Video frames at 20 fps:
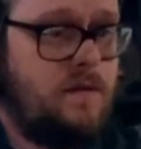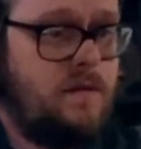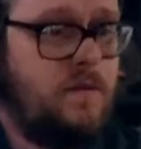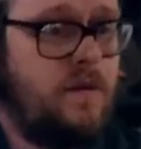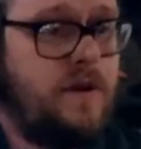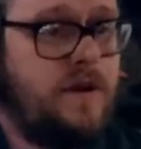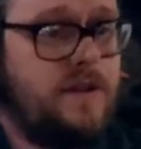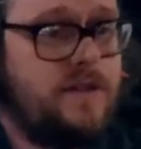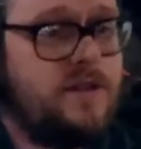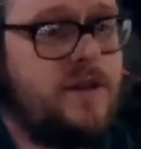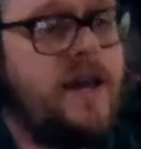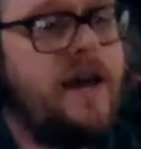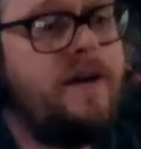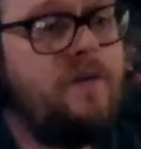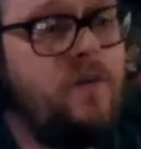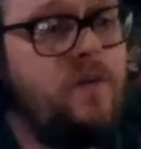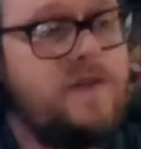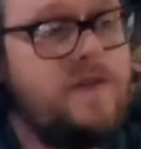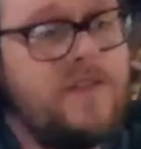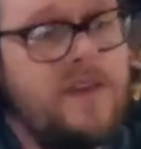So yeah,
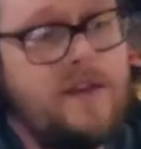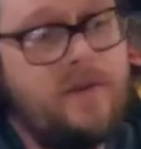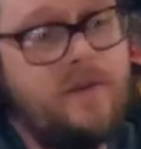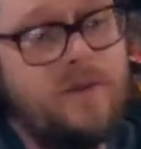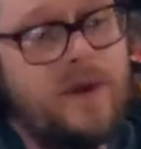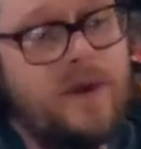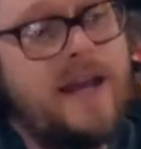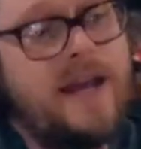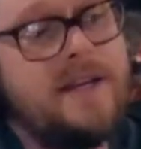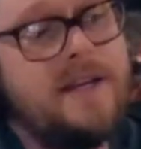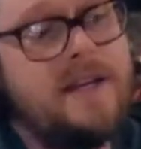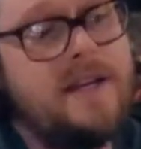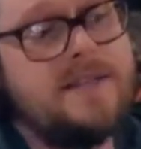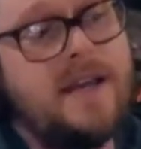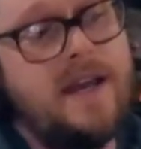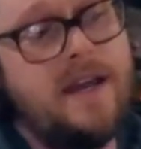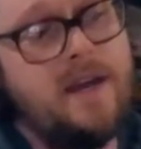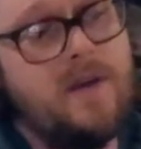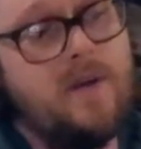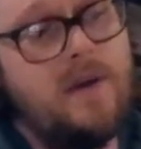one thing, what I did is
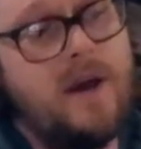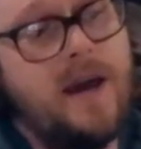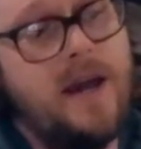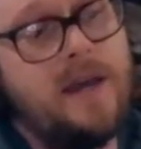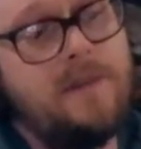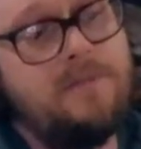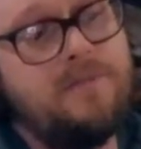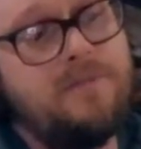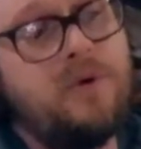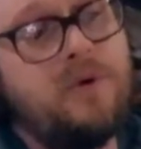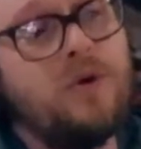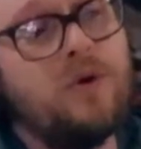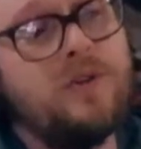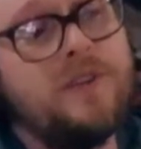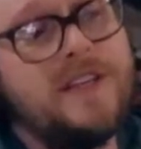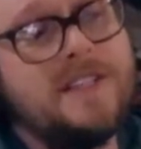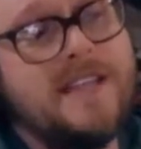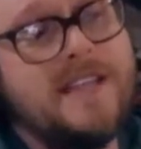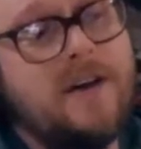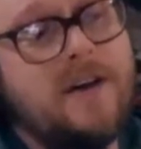I pulled
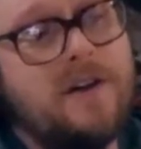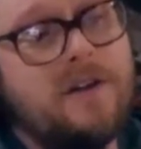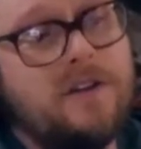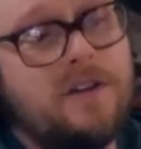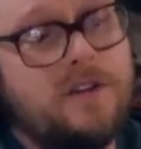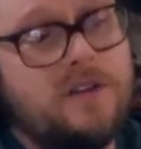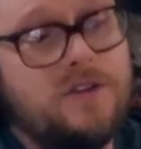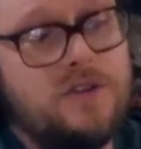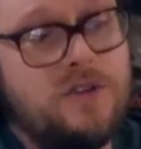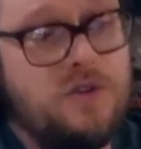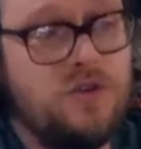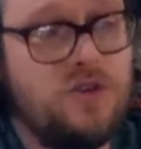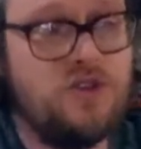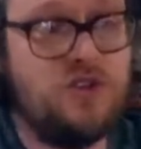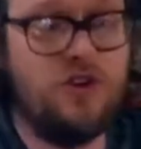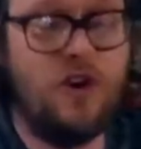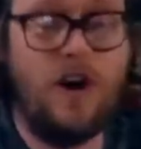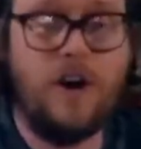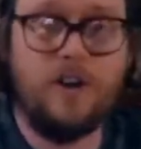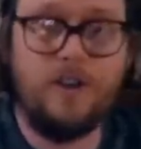this out a little too
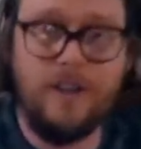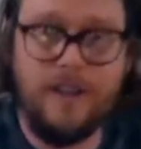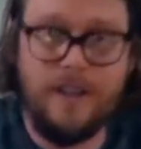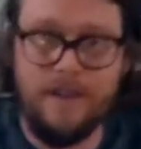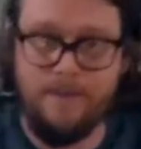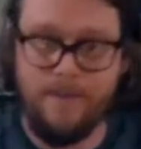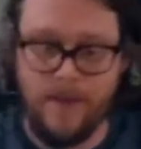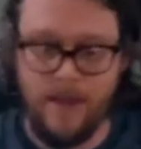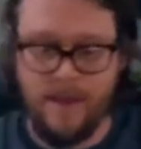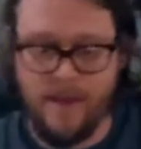strongly,